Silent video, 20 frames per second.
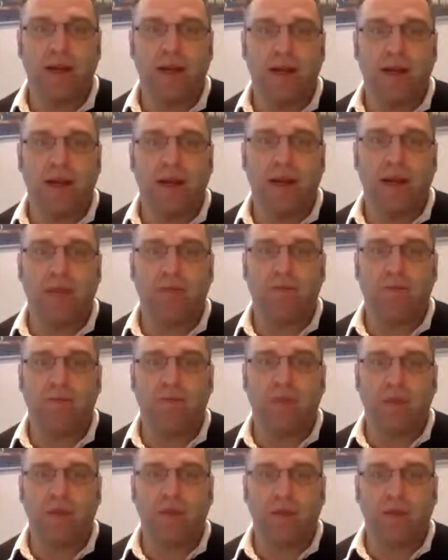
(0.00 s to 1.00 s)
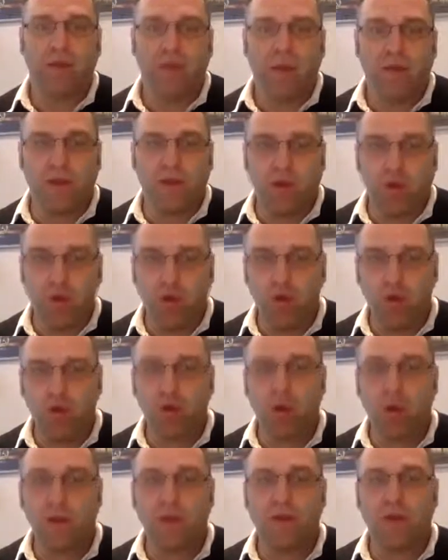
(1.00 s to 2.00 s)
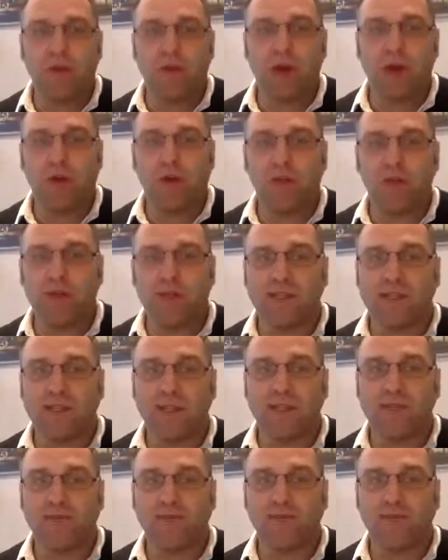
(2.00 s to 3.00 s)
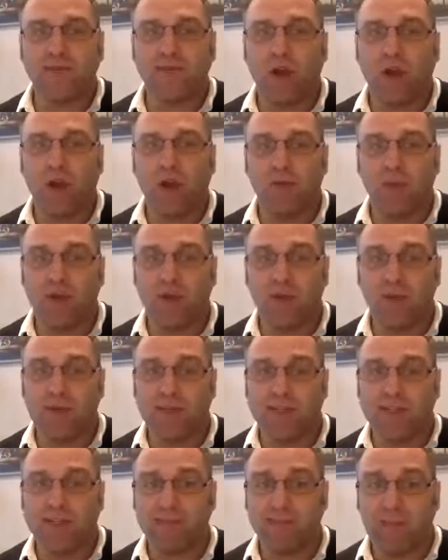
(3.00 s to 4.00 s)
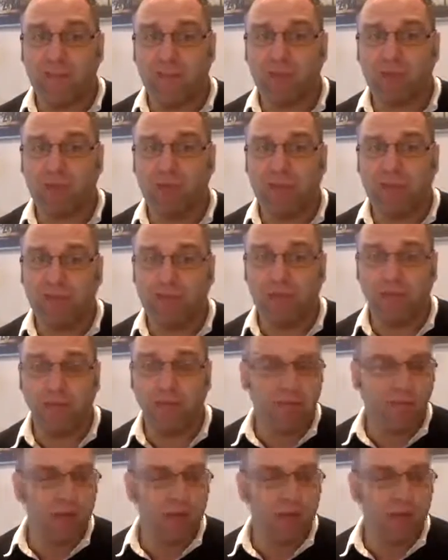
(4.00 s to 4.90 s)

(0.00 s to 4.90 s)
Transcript: The Q in the model stands for a qualified business management team.